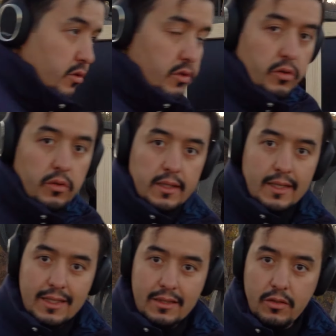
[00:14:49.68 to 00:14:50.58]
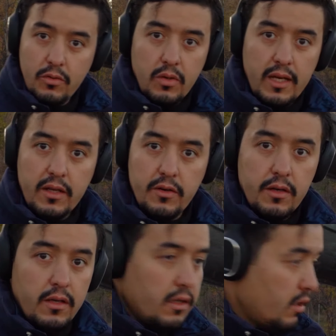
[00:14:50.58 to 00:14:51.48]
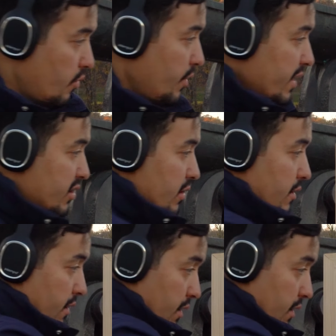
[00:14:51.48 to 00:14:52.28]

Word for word: control the nuclear reaction